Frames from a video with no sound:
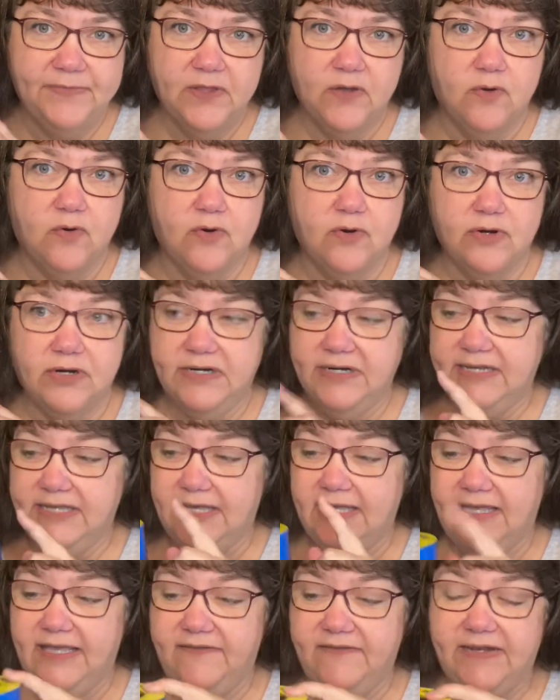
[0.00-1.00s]
or
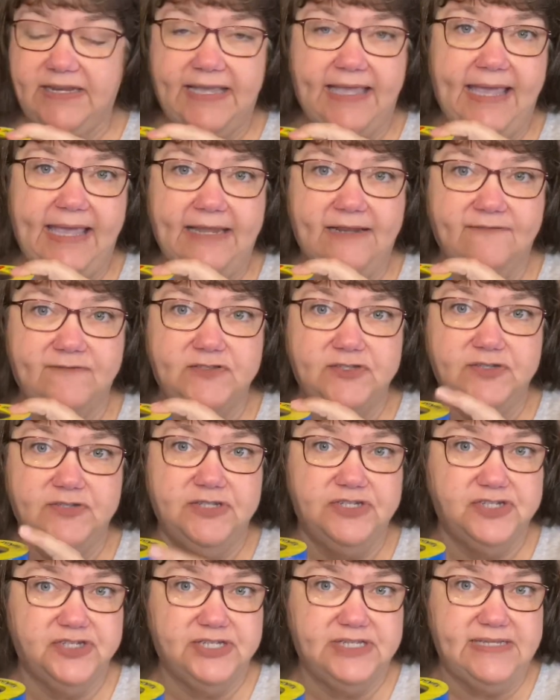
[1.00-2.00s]
even a can of tuna
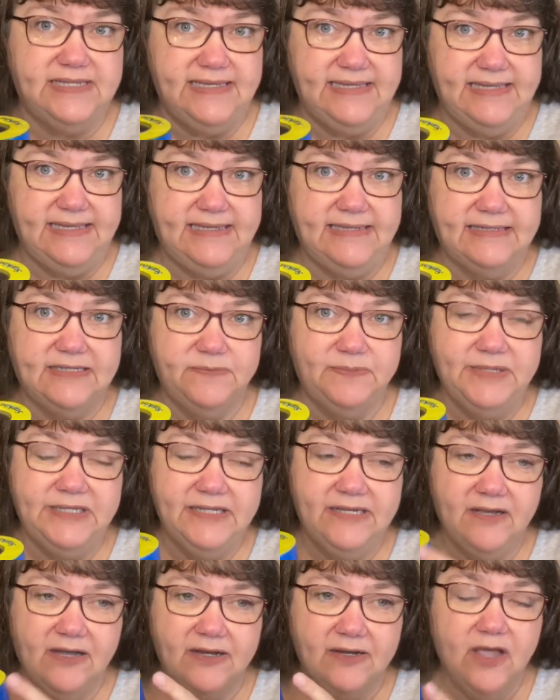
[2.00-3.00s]
just to eat,
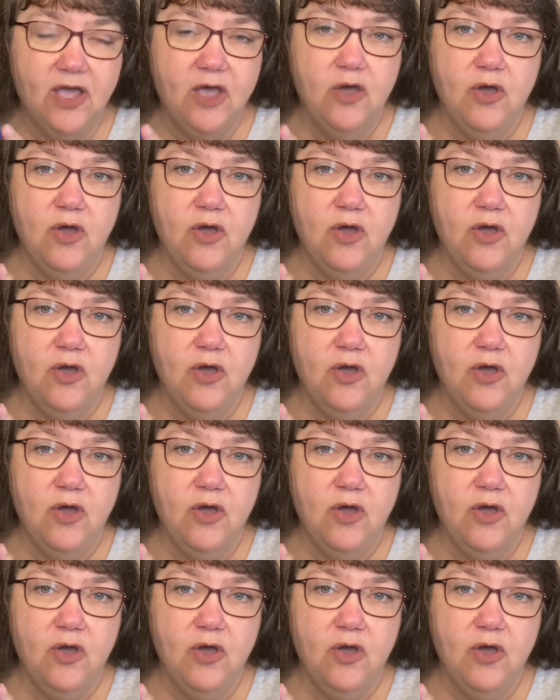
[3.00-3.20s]
depending on